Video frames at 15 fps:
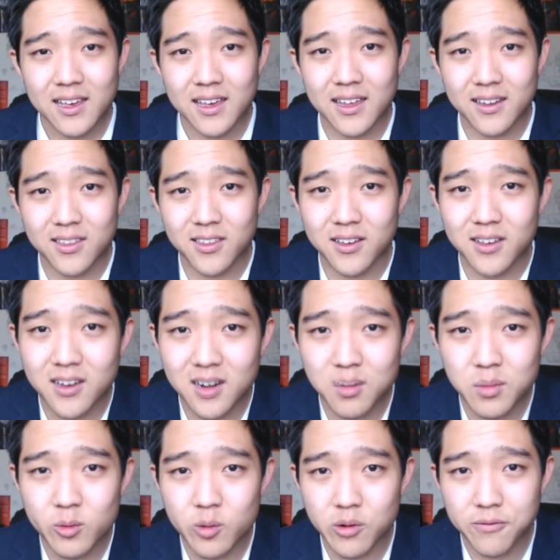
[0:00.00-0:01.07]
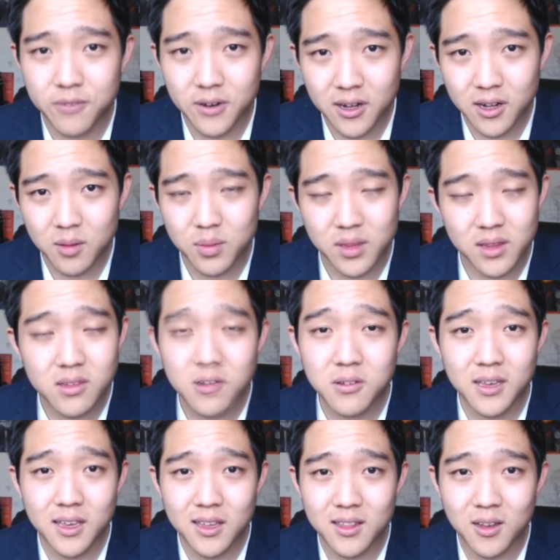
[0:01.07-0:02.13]
and the economy will fall, but it's
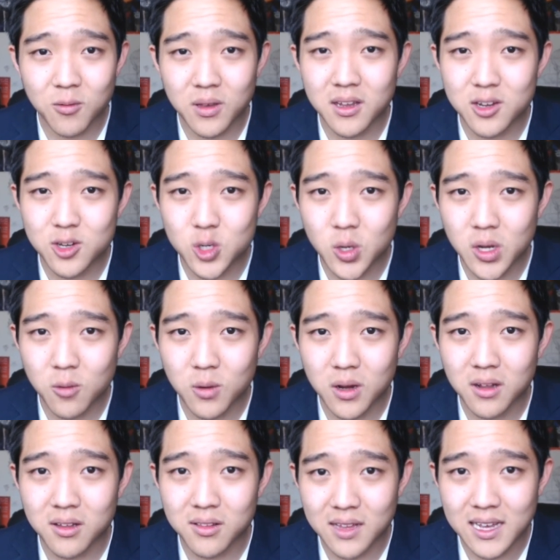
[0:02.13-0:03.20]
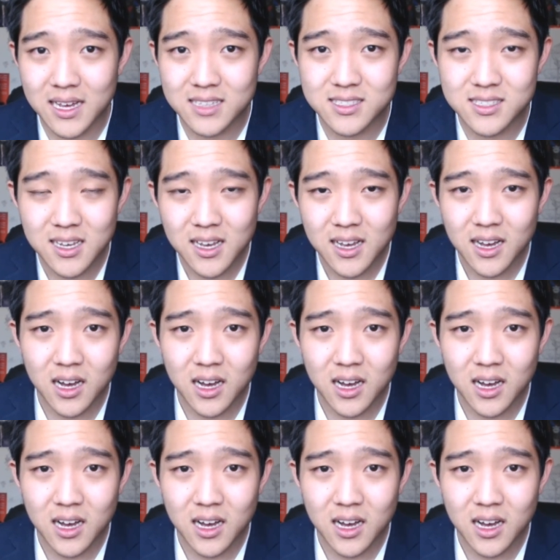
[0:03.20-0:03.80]
okay, though. We can enjoy it while it lasts.